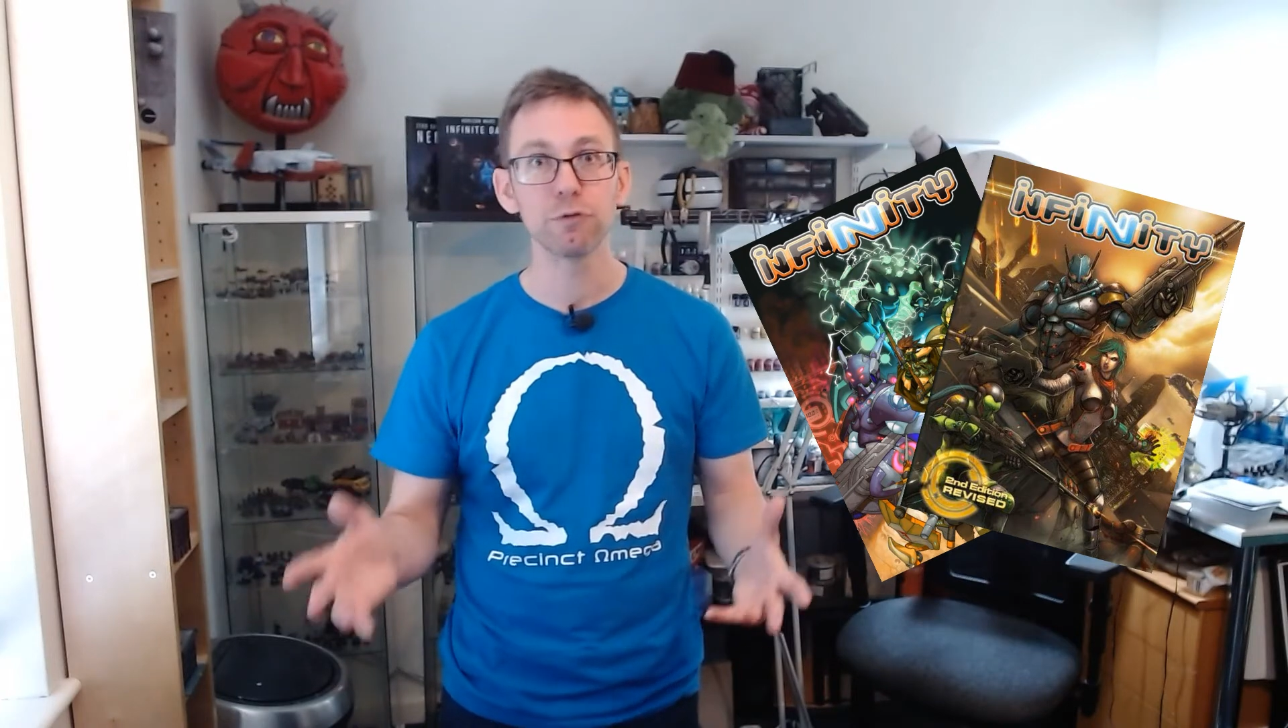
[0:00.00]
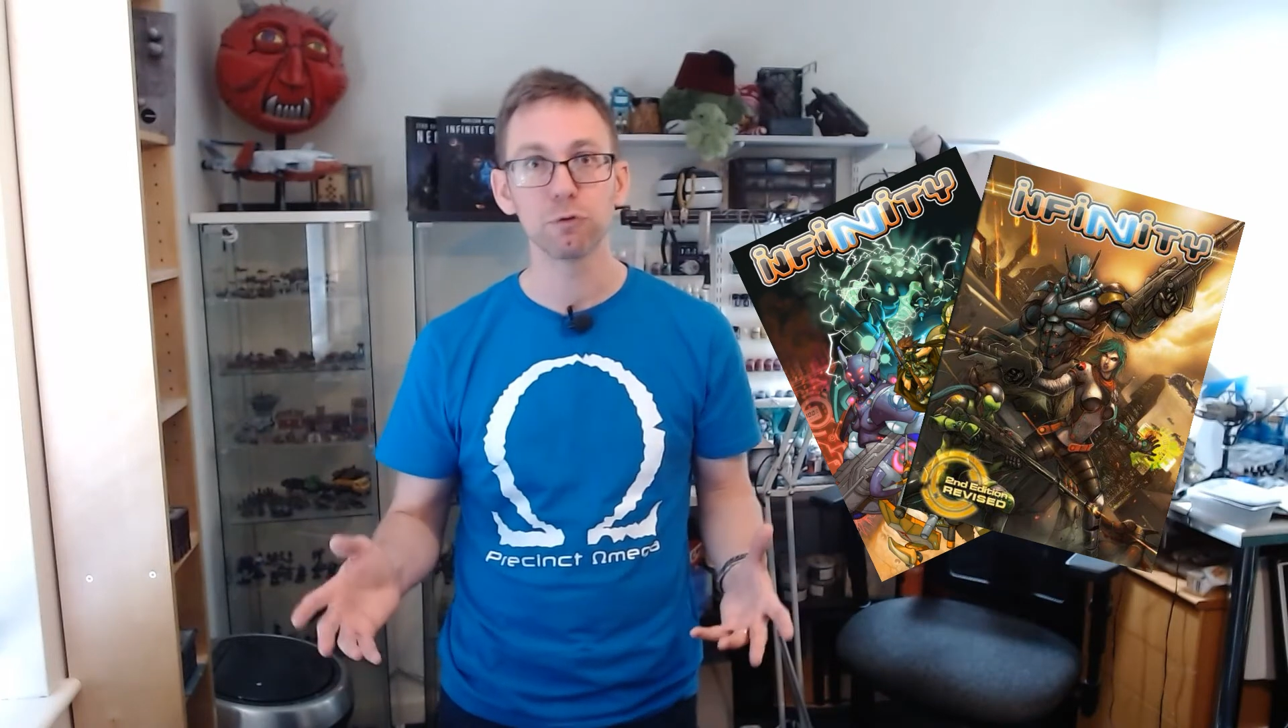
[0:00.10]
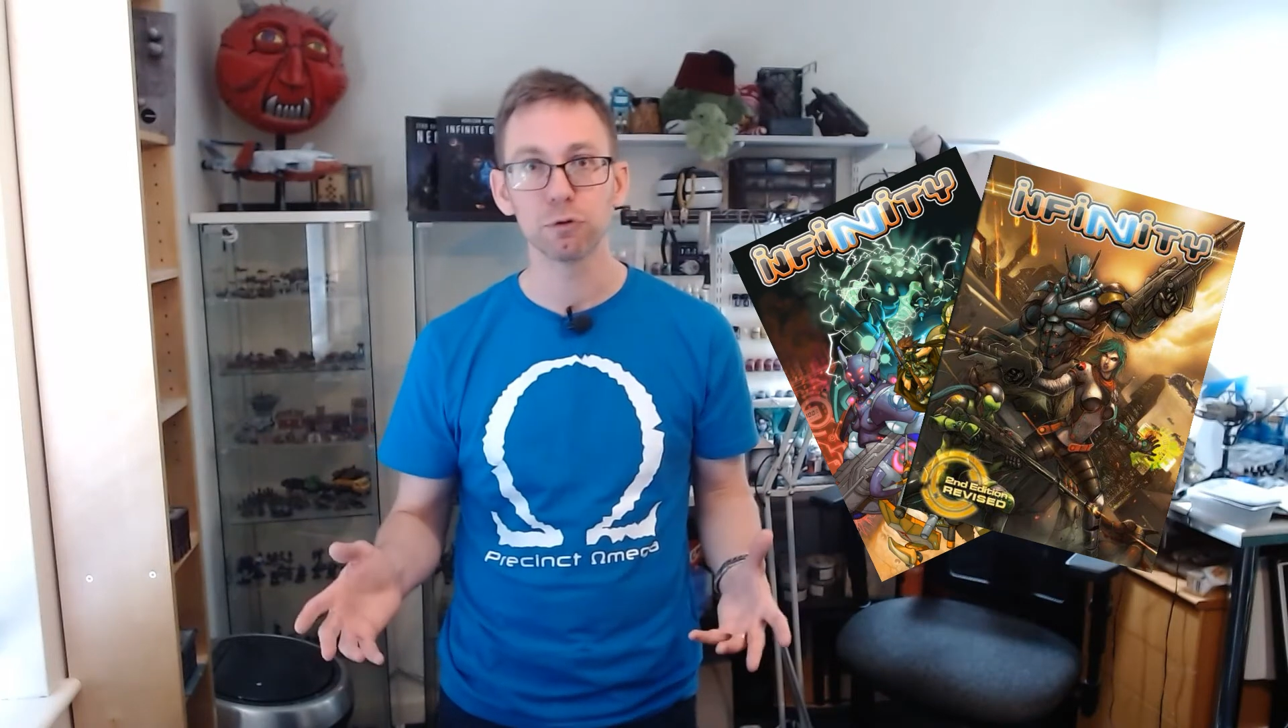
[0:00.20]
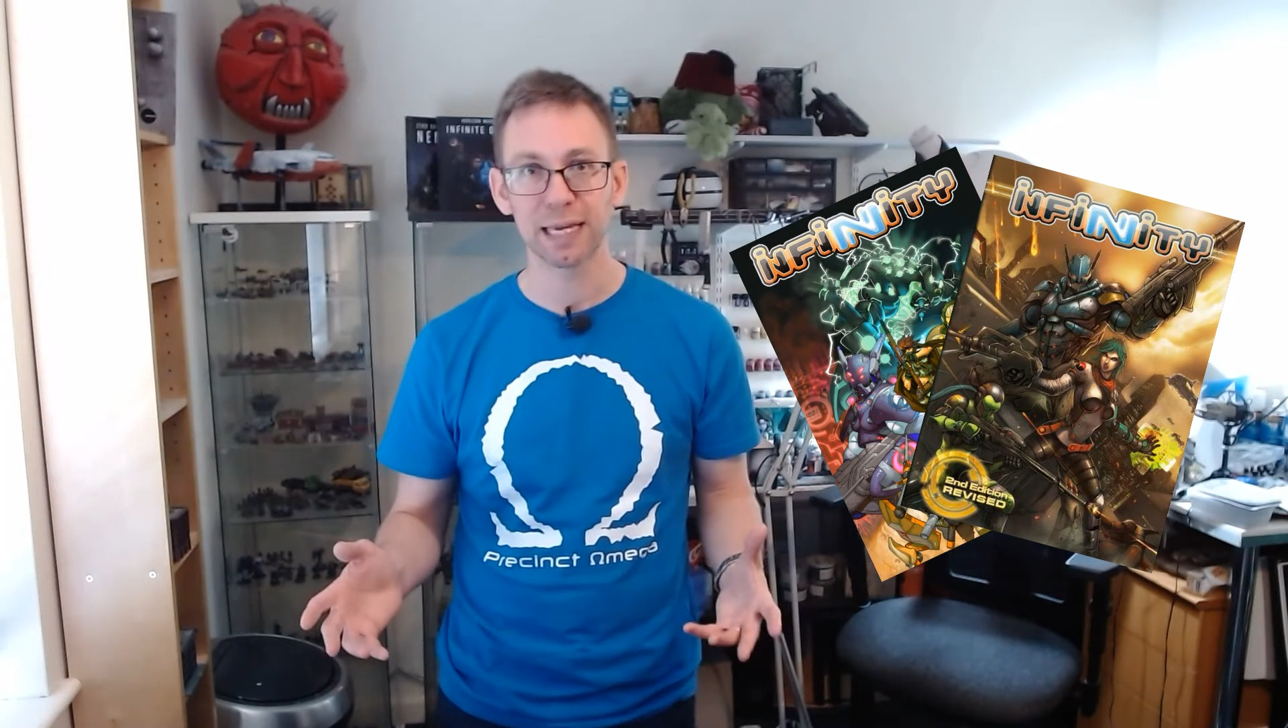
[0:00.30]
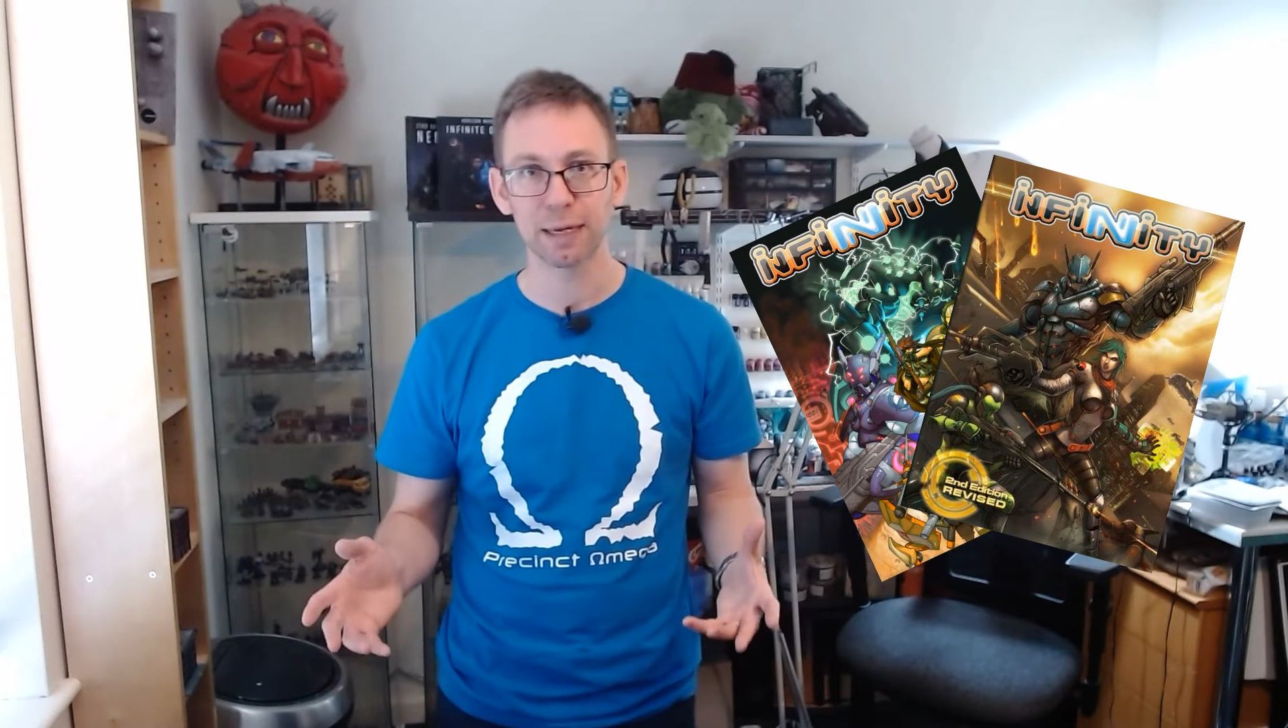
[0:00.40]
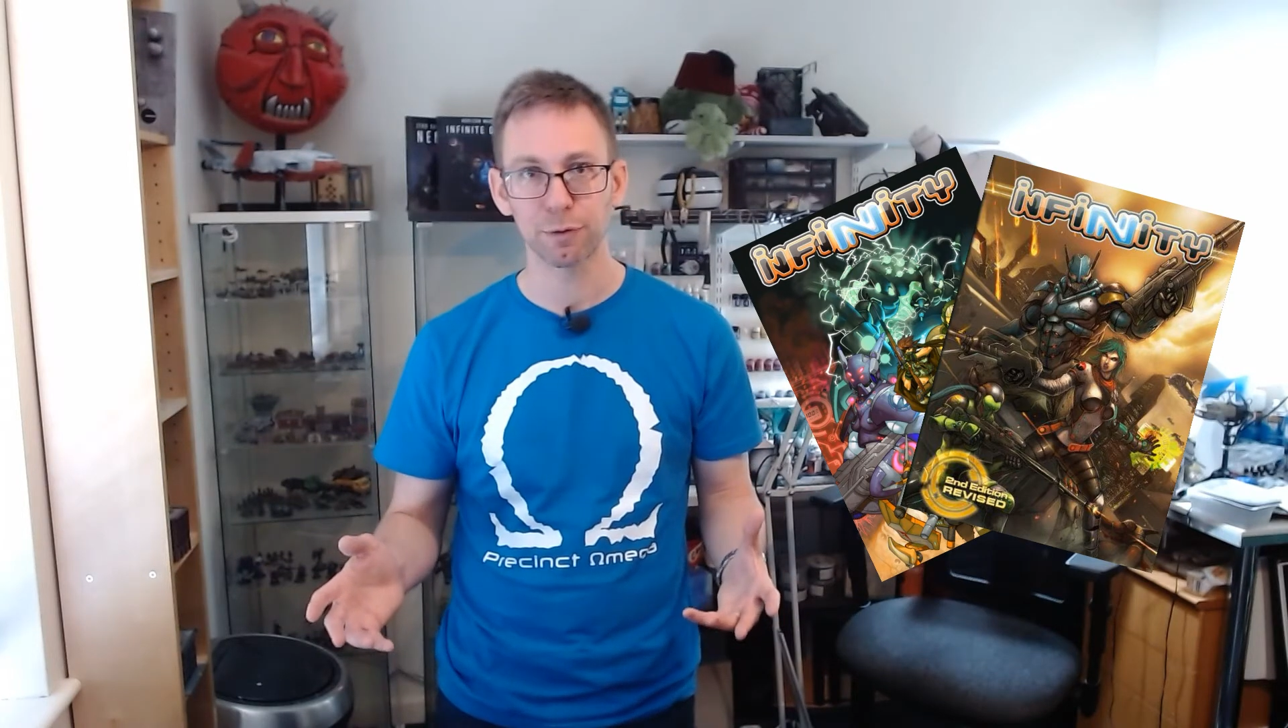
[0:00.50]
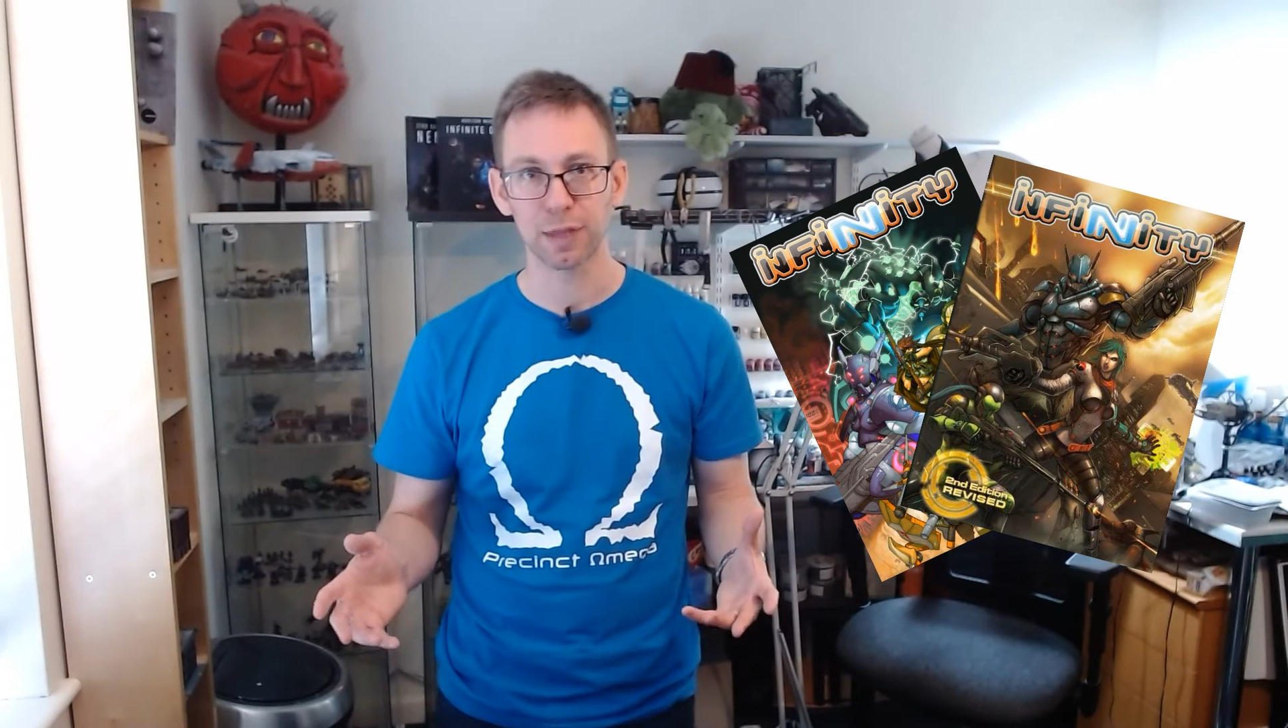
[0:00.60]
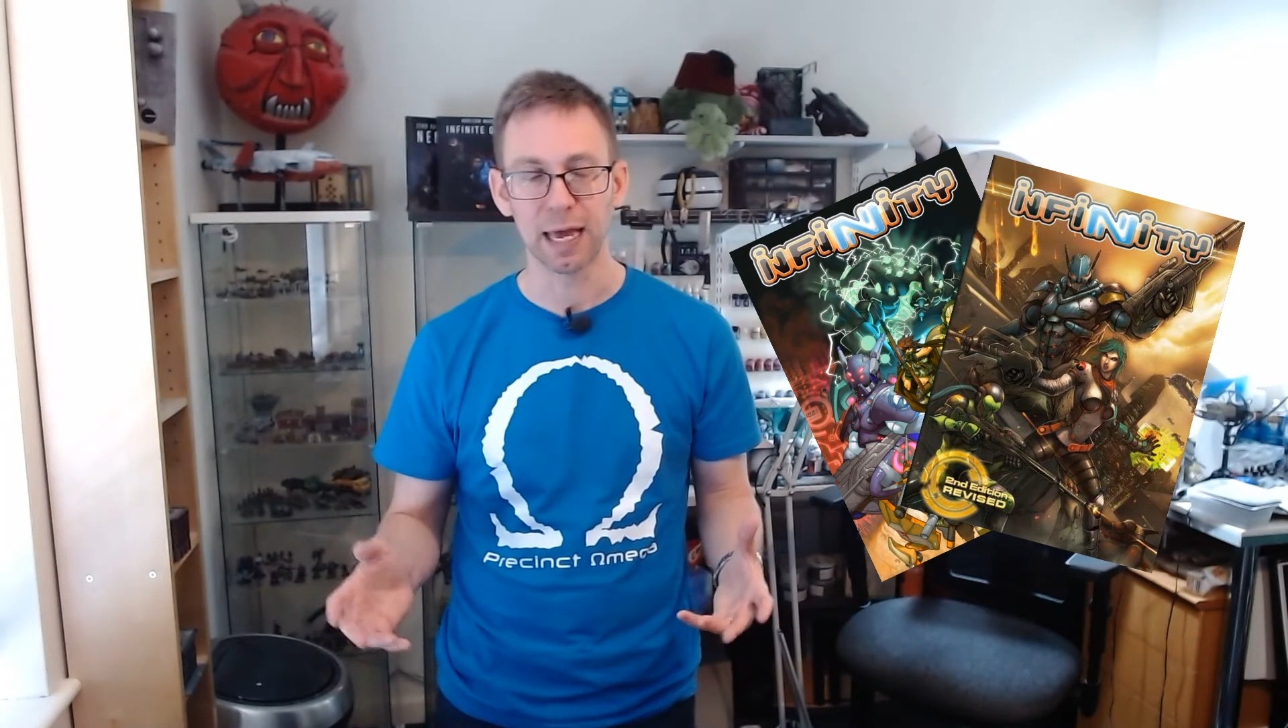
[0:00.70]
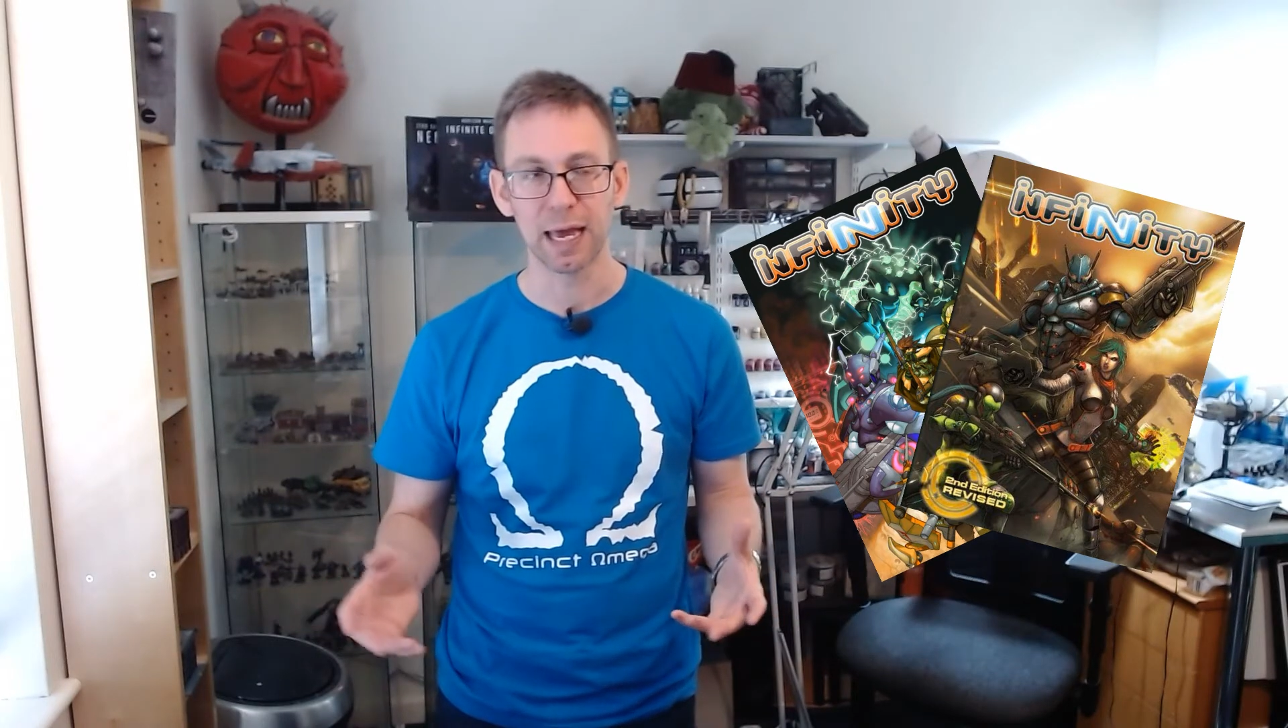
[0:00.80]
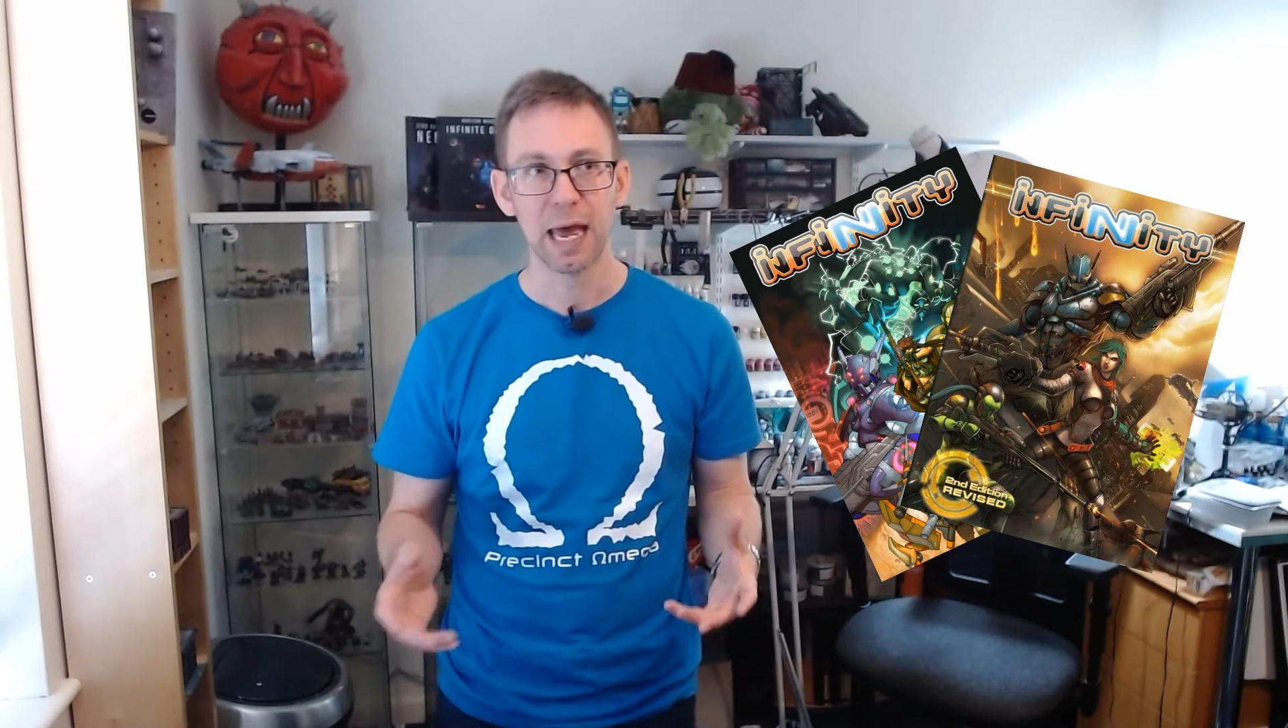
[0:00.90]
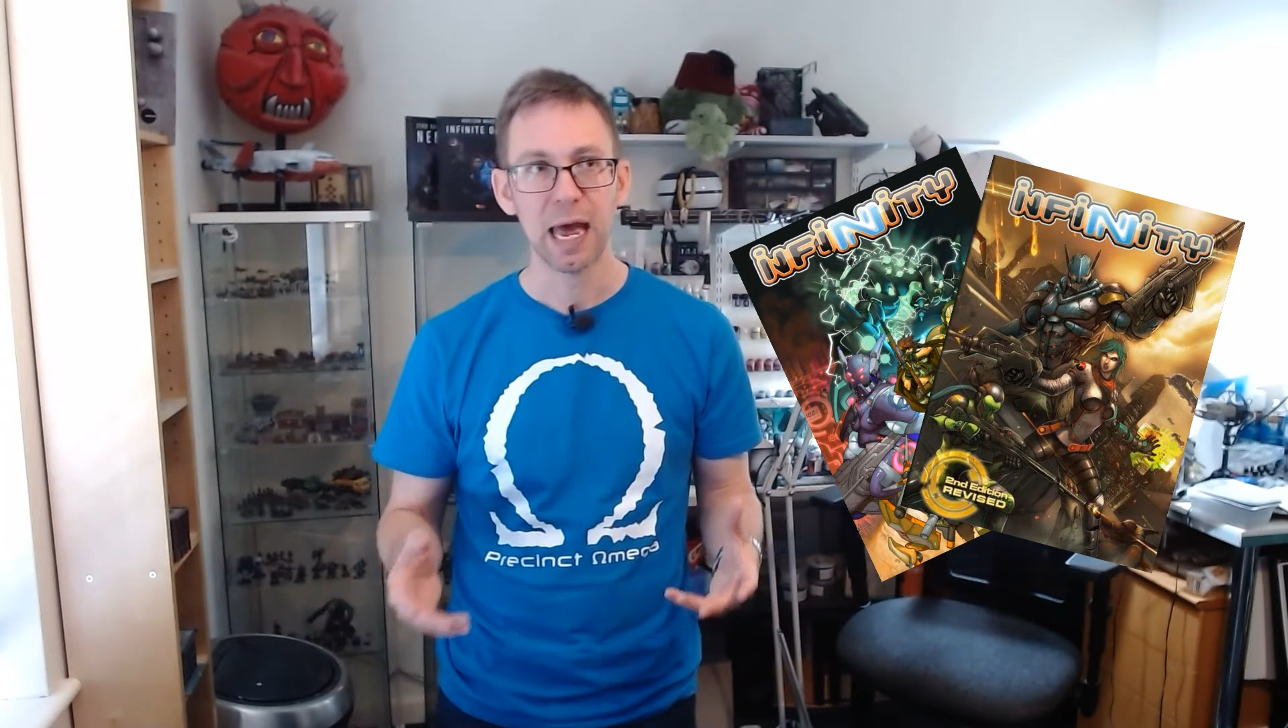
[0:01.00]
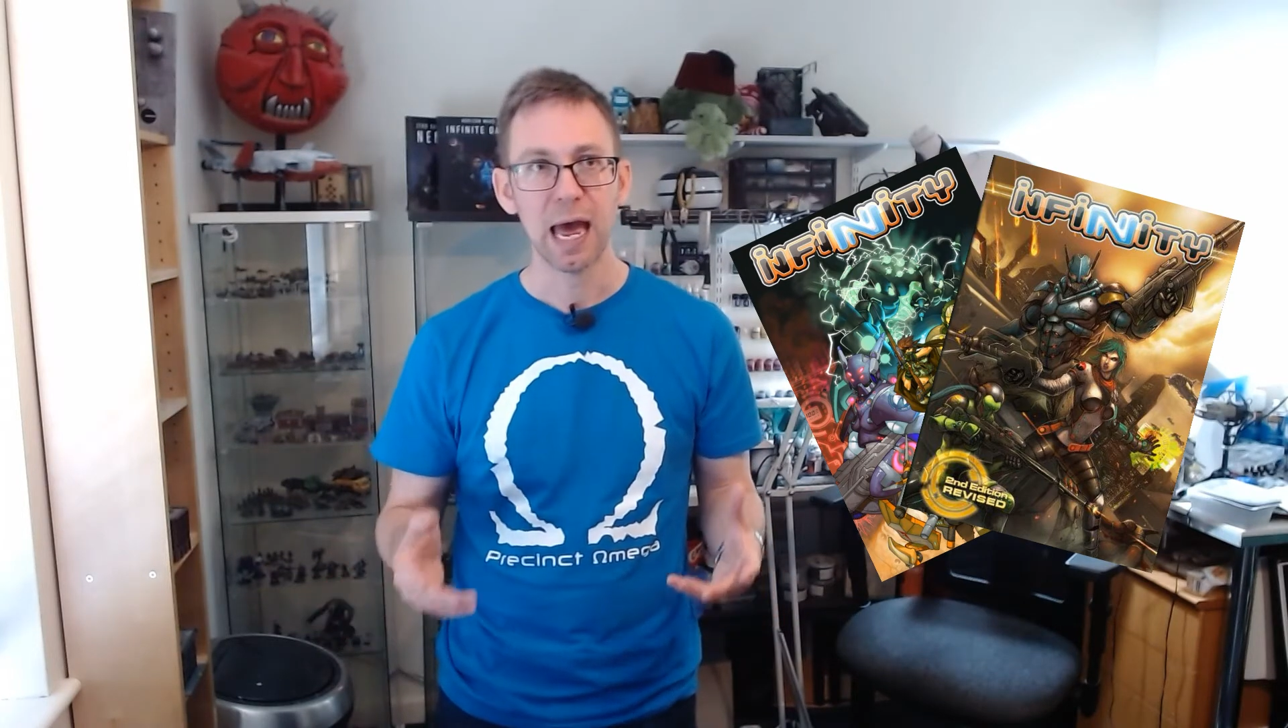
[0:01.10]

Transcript: the rules out there